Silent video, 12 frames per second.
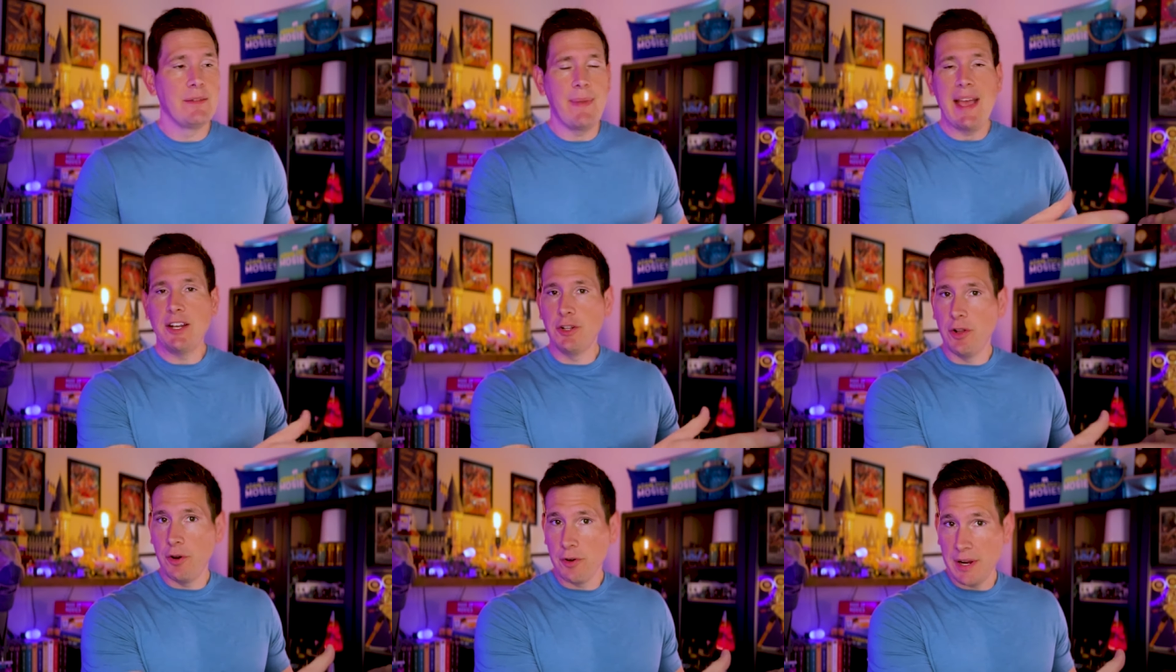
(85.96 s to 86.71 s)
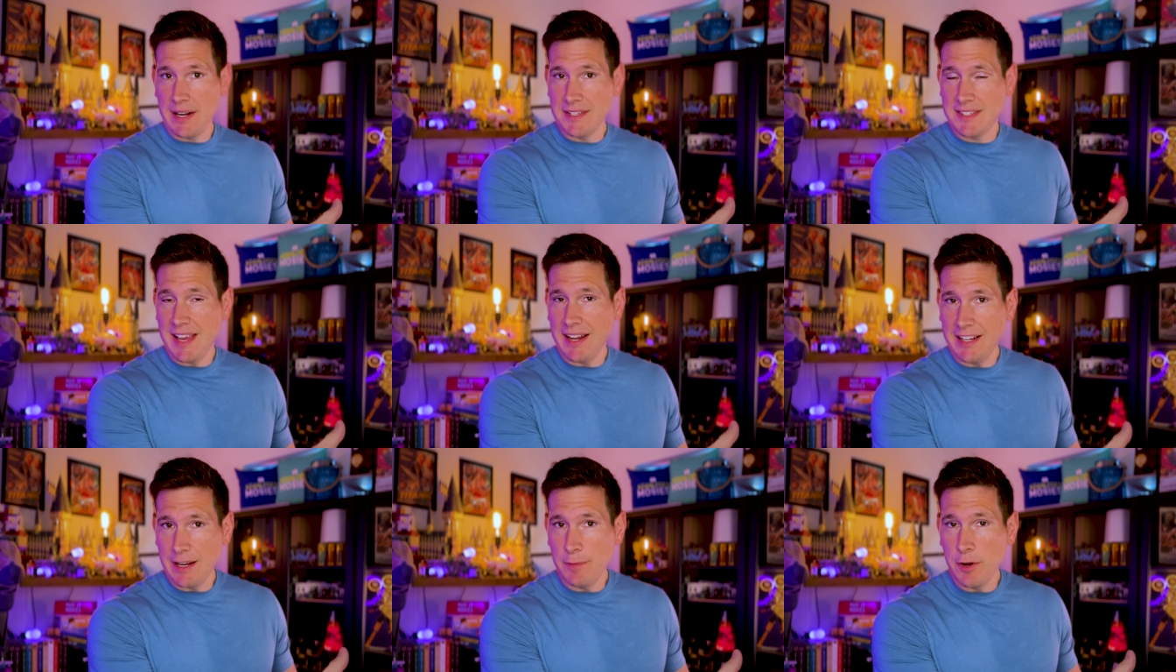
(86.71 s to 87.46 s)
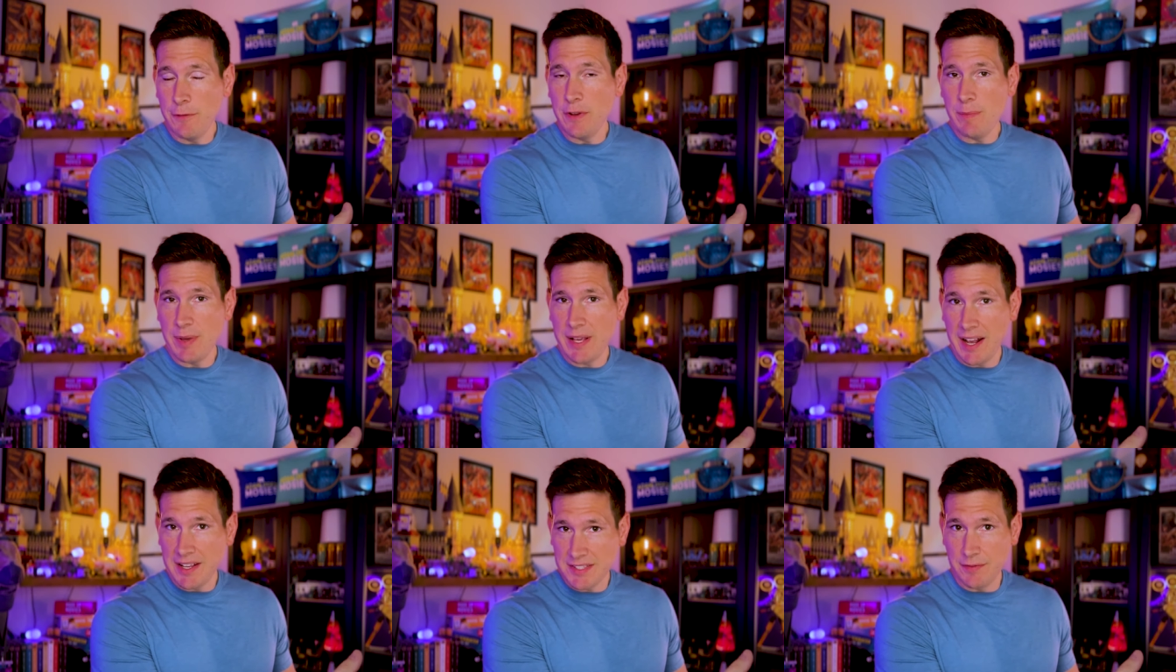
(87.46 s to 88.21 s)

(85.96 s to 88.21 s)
The Mandalorian is getting a movie because